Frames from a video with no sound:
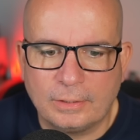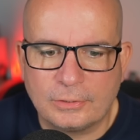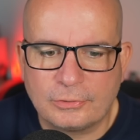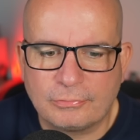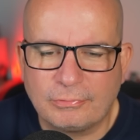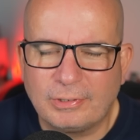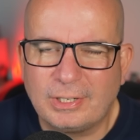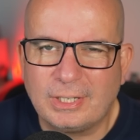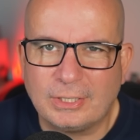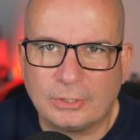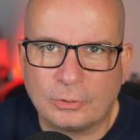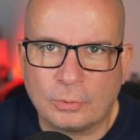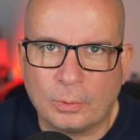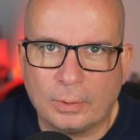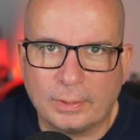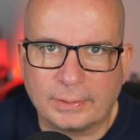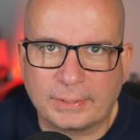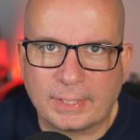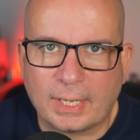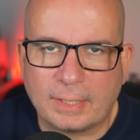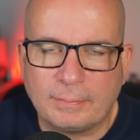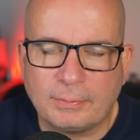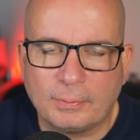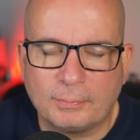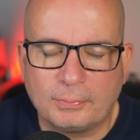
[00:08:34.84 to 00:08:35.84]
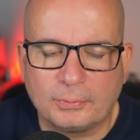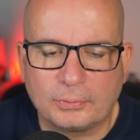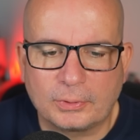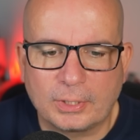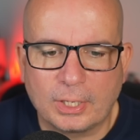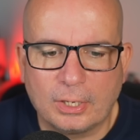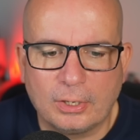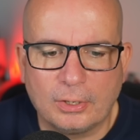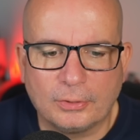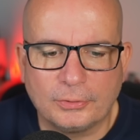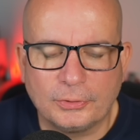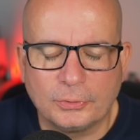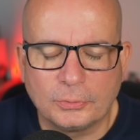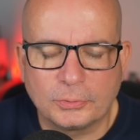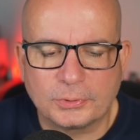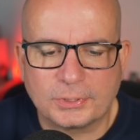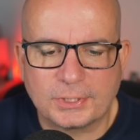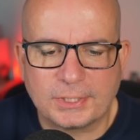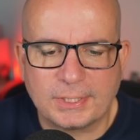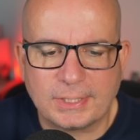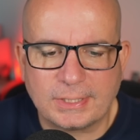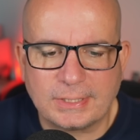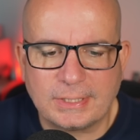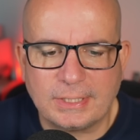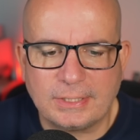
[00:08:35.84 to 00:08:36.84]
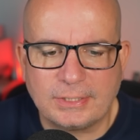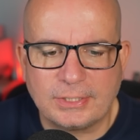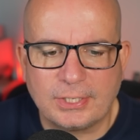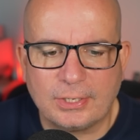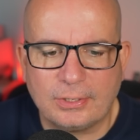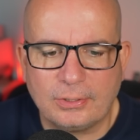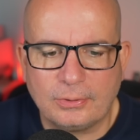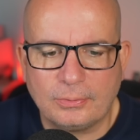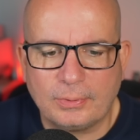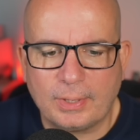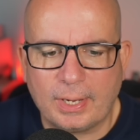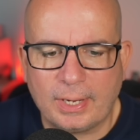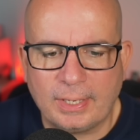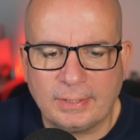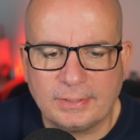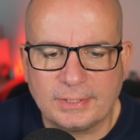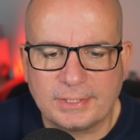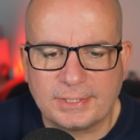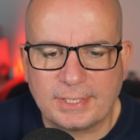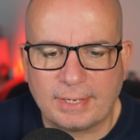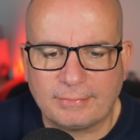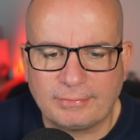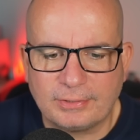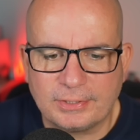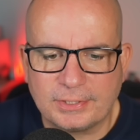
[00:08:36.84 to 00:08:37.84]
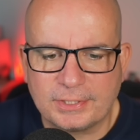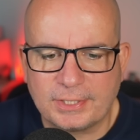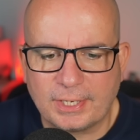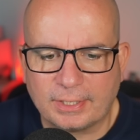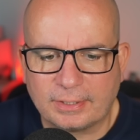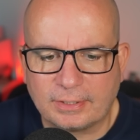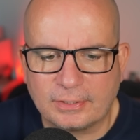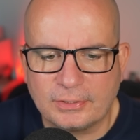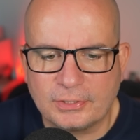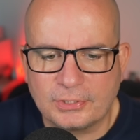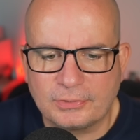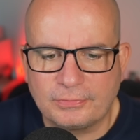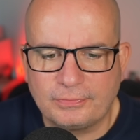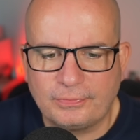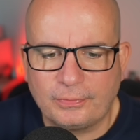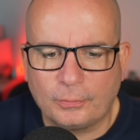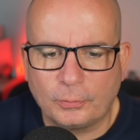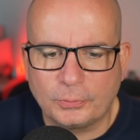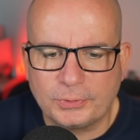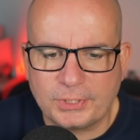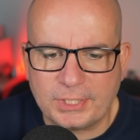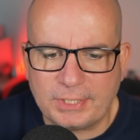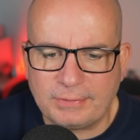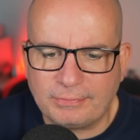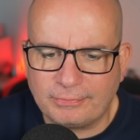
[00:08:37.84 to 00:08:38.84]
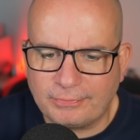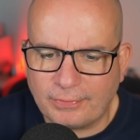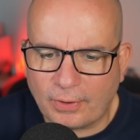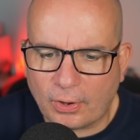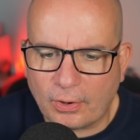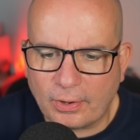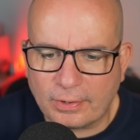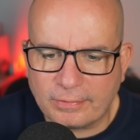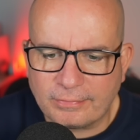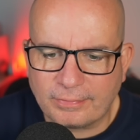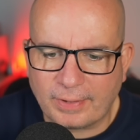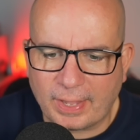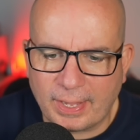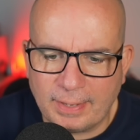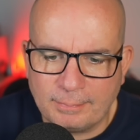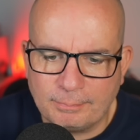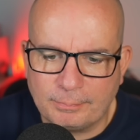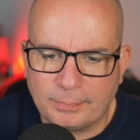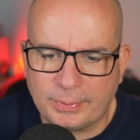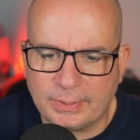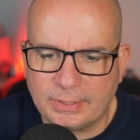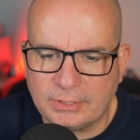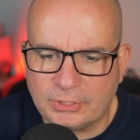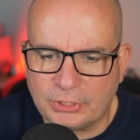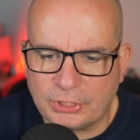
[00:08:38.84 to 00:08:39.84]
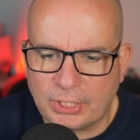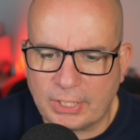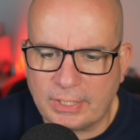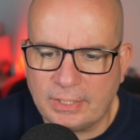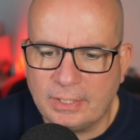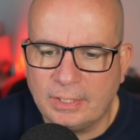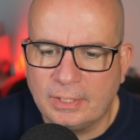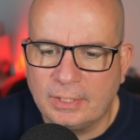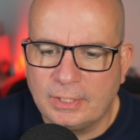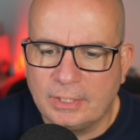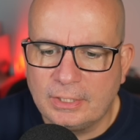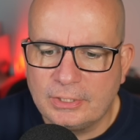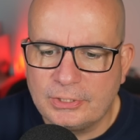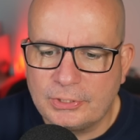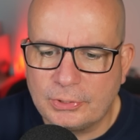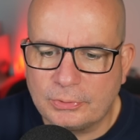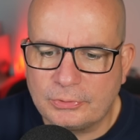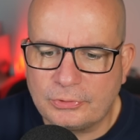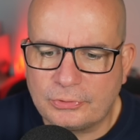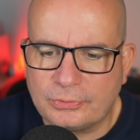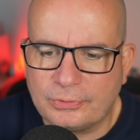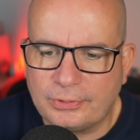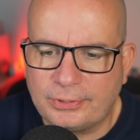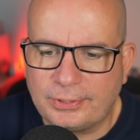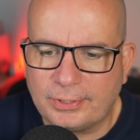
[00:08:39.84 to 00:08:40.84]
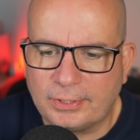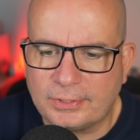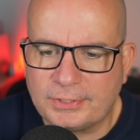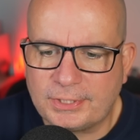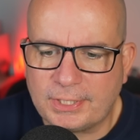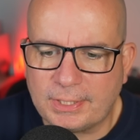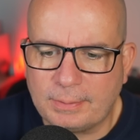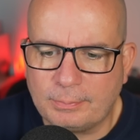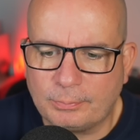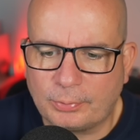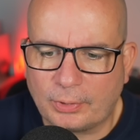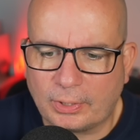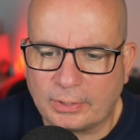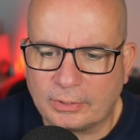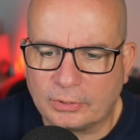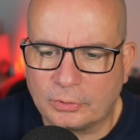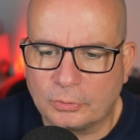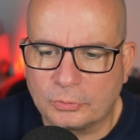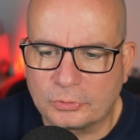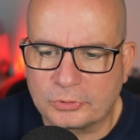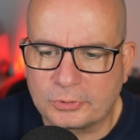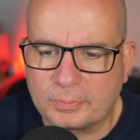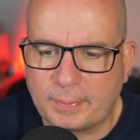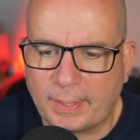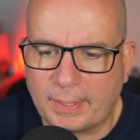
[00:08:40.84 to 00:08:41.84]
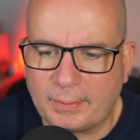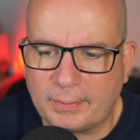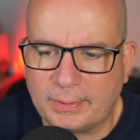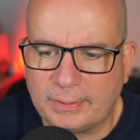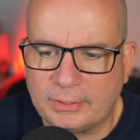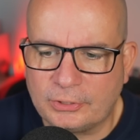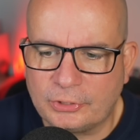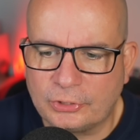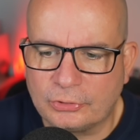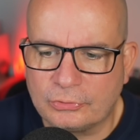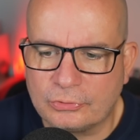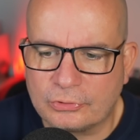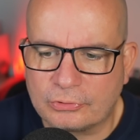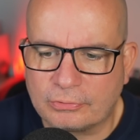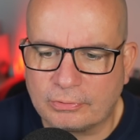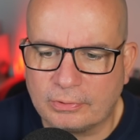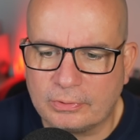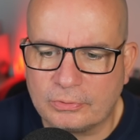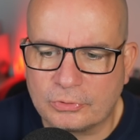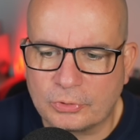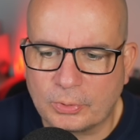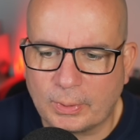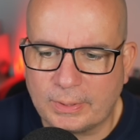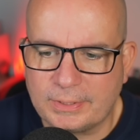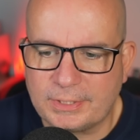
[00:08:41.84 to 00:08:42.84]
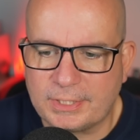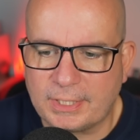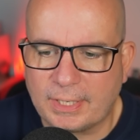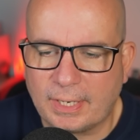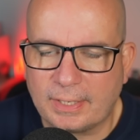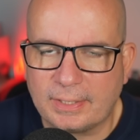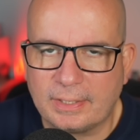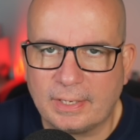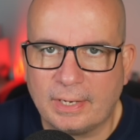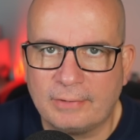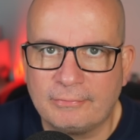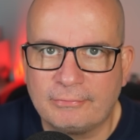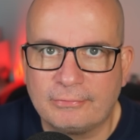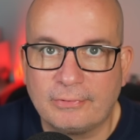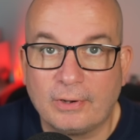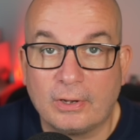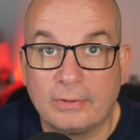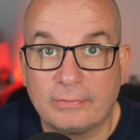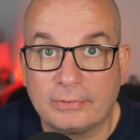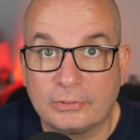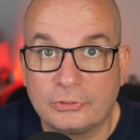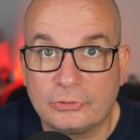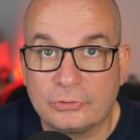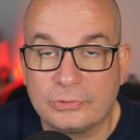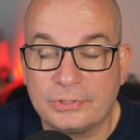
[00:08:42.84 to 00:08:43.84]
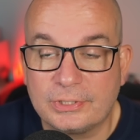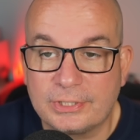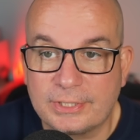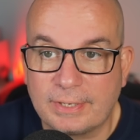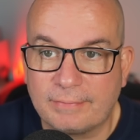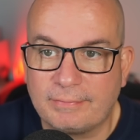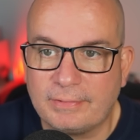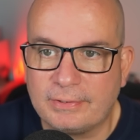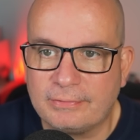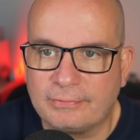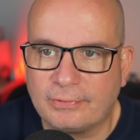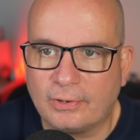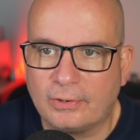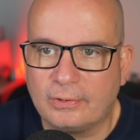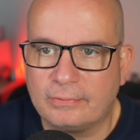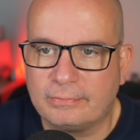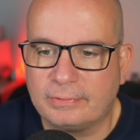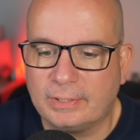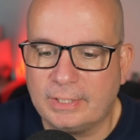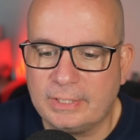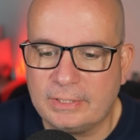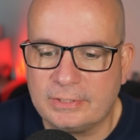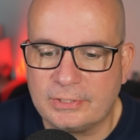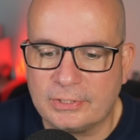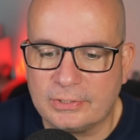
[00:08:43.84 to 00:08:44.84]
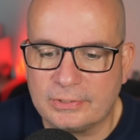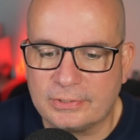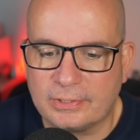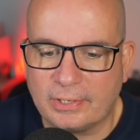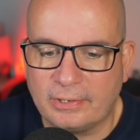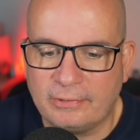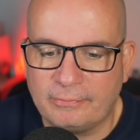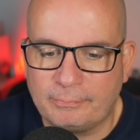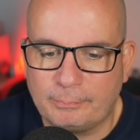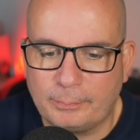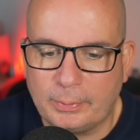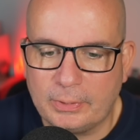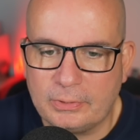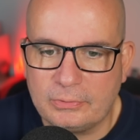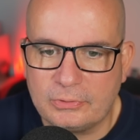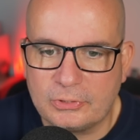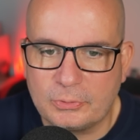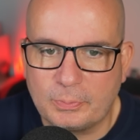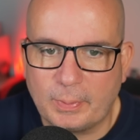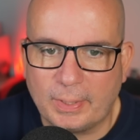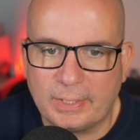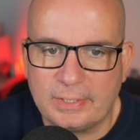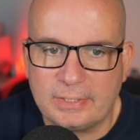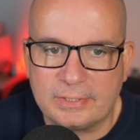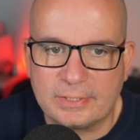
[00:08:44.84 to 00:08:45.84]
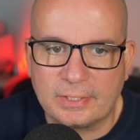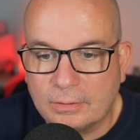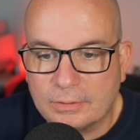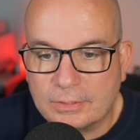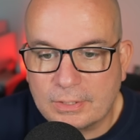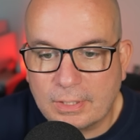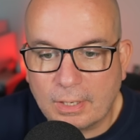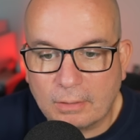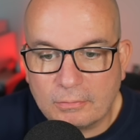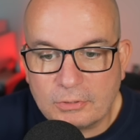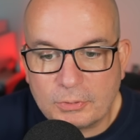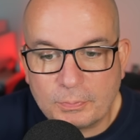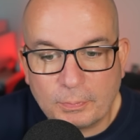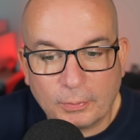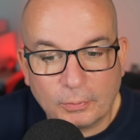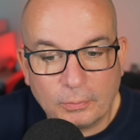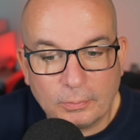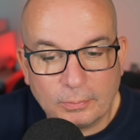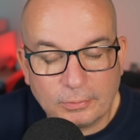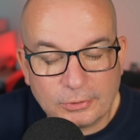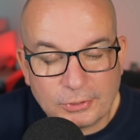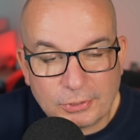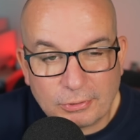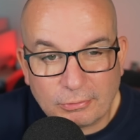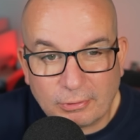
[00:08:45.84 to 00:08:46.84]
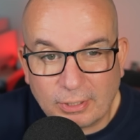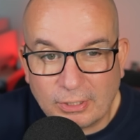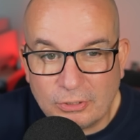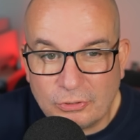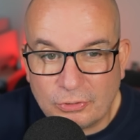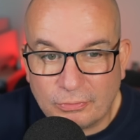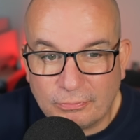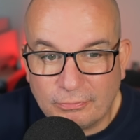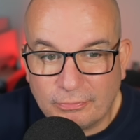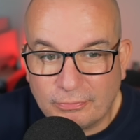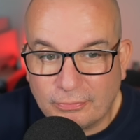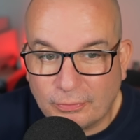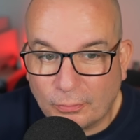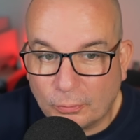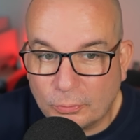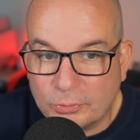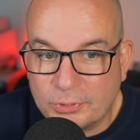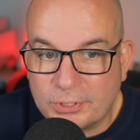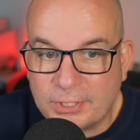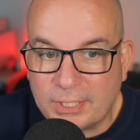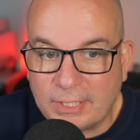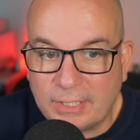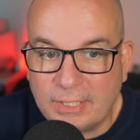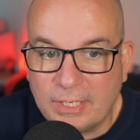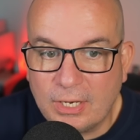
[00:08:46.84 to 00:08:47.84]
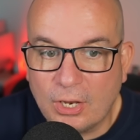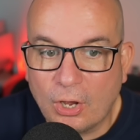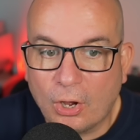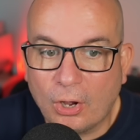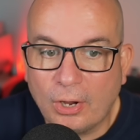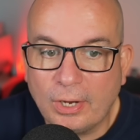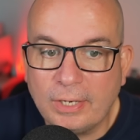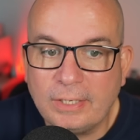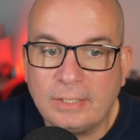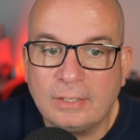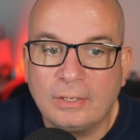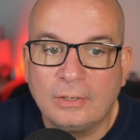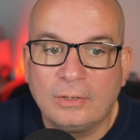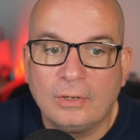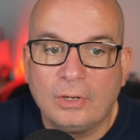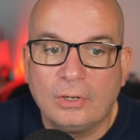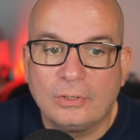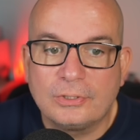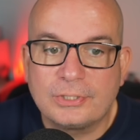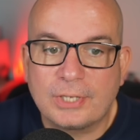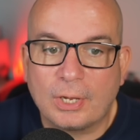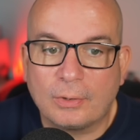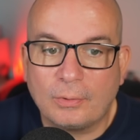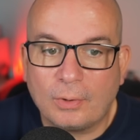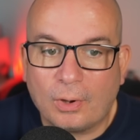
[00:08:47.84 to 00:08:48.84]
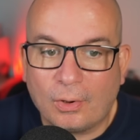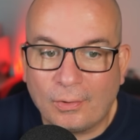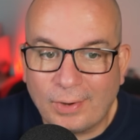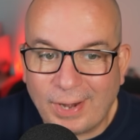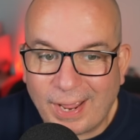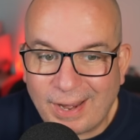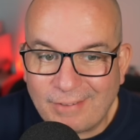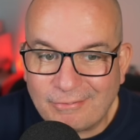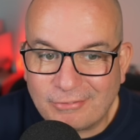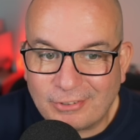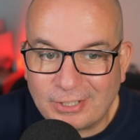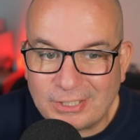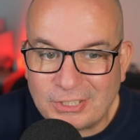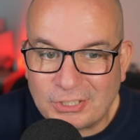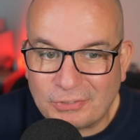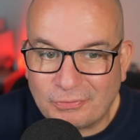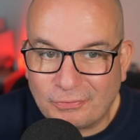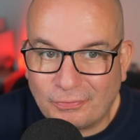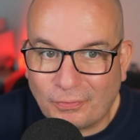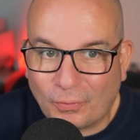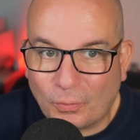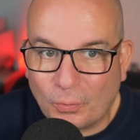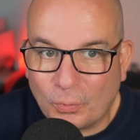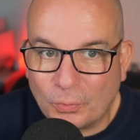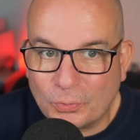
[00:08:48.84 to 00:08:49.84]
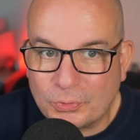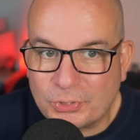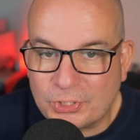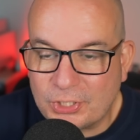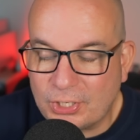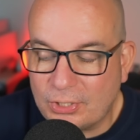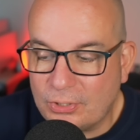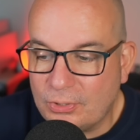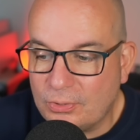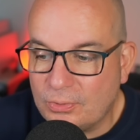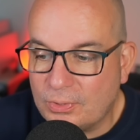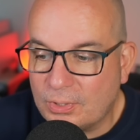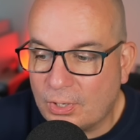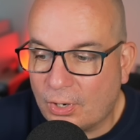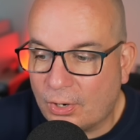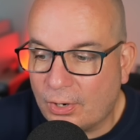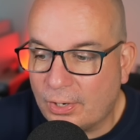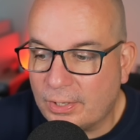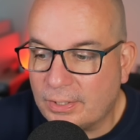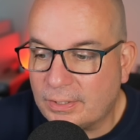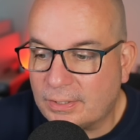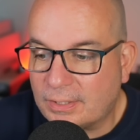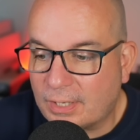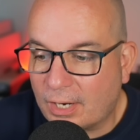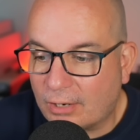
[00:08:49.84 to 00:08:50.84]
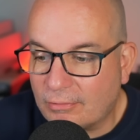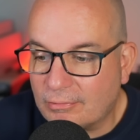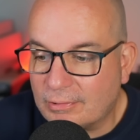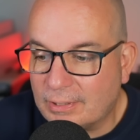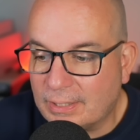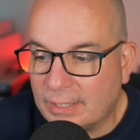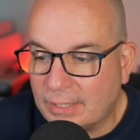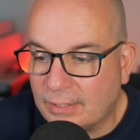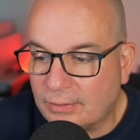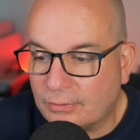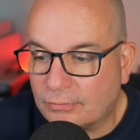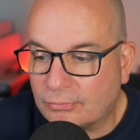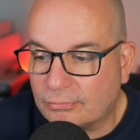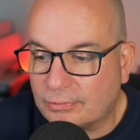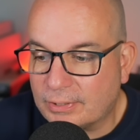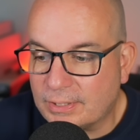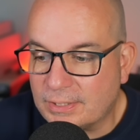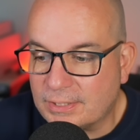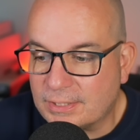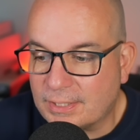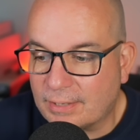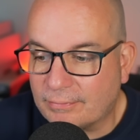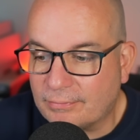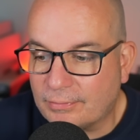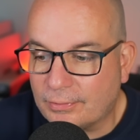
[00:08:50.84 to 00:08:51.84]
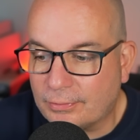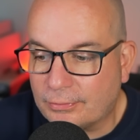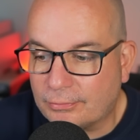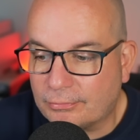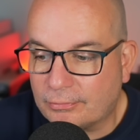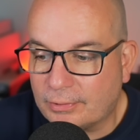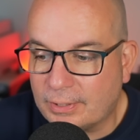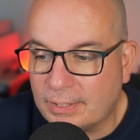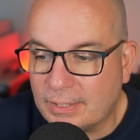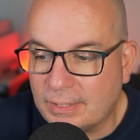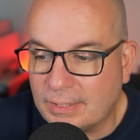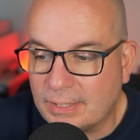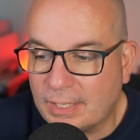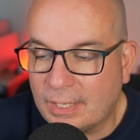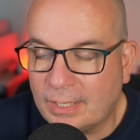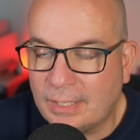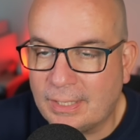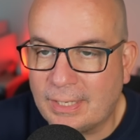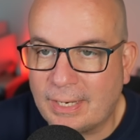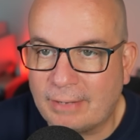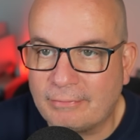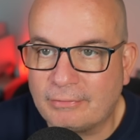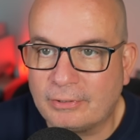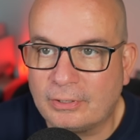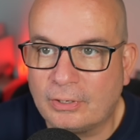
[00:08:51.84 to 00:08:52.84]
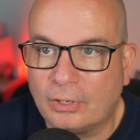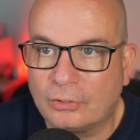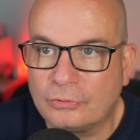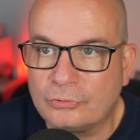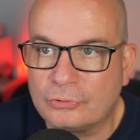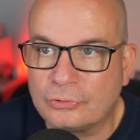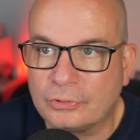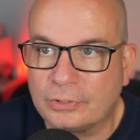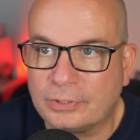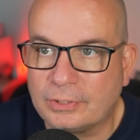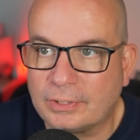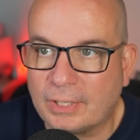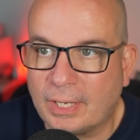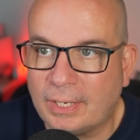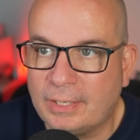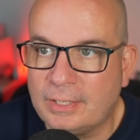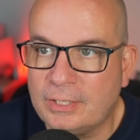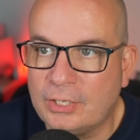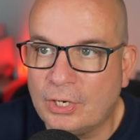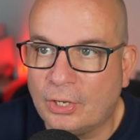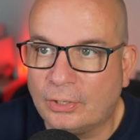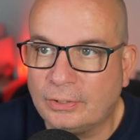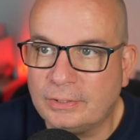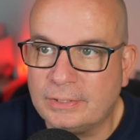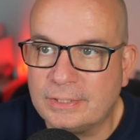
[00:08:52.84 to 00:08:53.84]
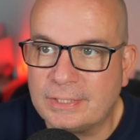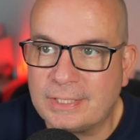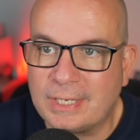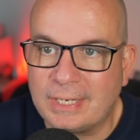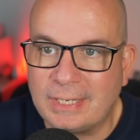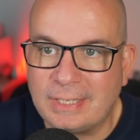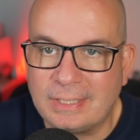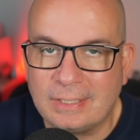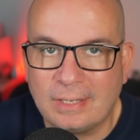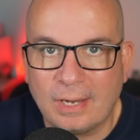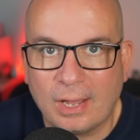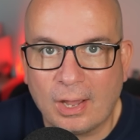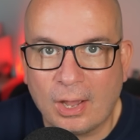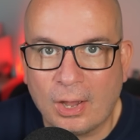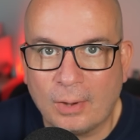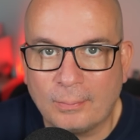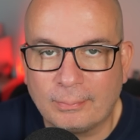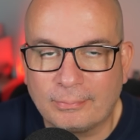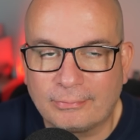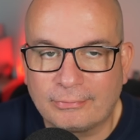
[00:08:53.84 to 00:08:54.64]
it's really quite a capable car. 0 to 62 in 7 seconds, 45 mpg, 213 brake horsepower, insurance group 28, and 575 litres of boot space. Its lowest point was 349, so on average 429, currently 373, 1119 up